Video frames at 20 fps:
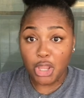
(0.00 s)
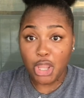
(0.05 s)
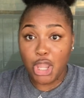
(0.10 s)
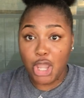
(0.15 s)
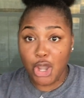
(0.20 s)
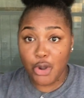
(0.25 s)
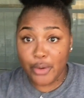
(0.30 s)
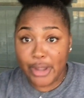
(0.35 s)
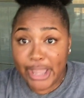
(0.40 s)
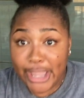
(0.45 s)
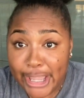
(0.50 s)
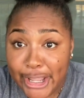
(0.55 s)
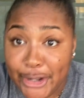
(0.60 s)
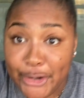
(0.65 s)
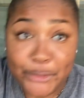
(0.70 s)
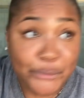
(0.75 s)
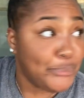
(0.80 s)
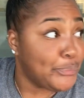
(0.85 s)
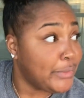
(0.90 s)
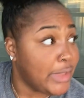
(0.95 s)
Okay,
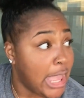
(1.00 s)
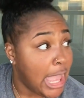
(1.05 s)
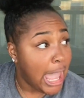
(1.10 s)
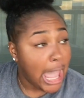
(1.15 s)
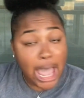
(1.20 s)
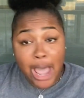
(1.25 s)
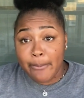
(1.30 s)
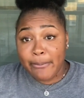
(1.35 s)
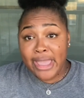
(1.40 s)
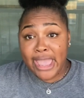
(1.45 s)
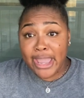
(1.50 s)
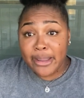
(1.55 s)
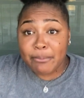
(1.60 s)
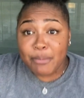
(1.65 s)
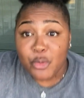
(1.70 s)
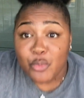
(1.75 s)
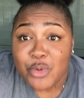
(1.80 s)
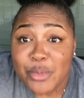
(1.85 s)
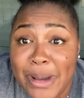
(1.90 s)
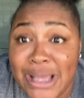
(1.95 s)
y'all, I'm back, but
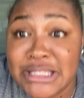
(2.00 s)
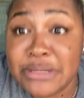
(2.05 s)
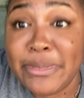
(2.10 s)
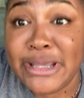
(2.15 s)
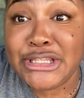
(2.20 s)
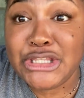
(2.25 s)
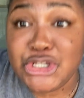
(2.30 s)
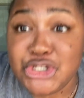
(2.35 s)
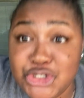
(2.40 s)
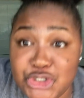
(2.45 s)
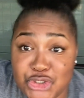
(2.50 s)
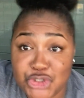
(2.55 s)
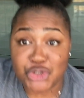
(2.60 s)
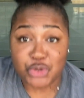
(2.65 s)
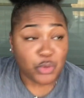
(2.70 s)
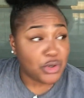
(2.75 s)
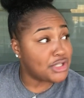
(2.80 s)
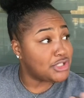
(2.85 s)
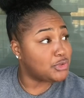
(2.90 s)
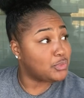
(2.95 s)
we about to make this
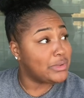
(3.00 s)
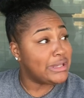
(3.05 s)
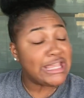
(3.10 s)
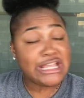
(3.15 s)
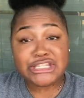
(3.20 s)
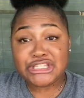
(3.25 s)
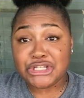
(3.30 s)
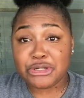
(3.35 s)
short, sweet, and to the